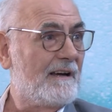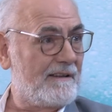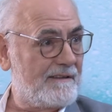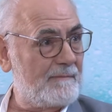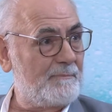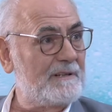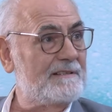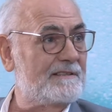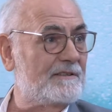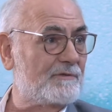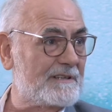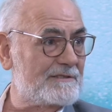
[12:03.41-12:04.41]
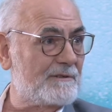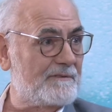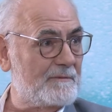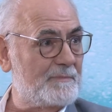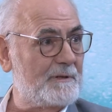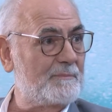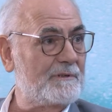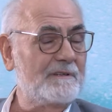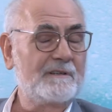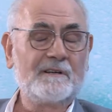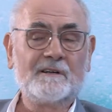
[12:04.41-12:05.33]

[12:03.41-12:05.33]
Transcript: And that builds the trust of the people.